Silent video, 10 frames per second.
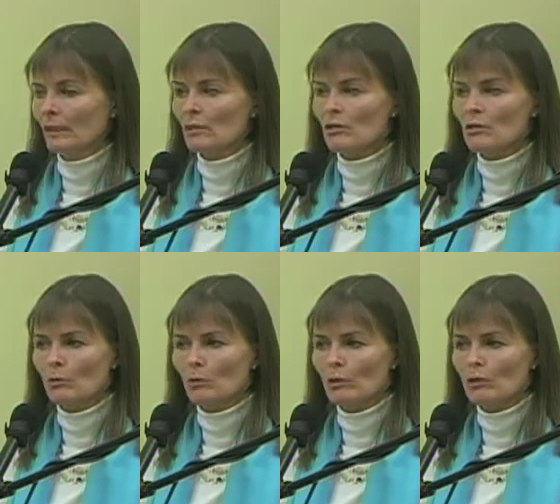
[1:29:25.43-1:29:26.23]
it's
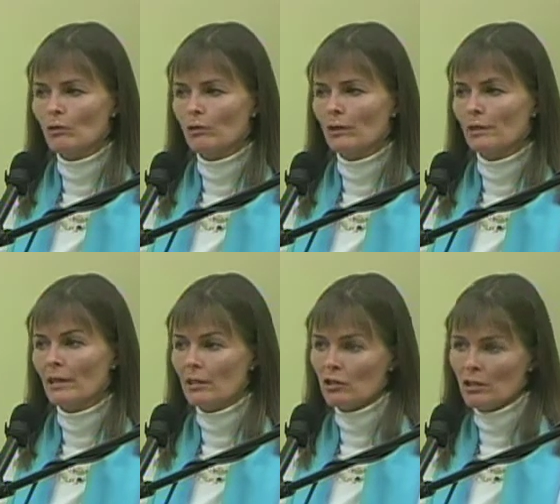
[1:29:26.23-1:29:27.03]
towards her, and
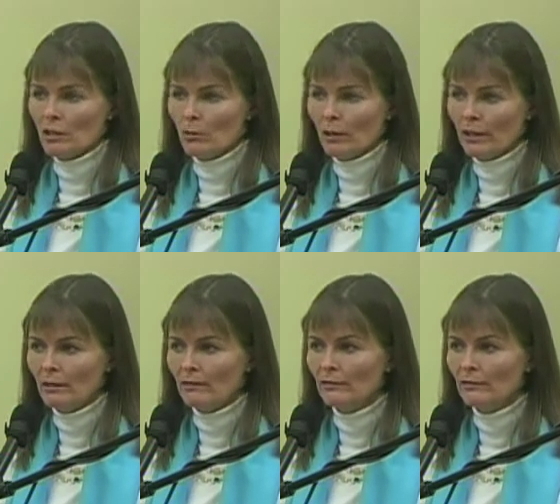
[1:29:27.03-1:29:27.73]
is she willing?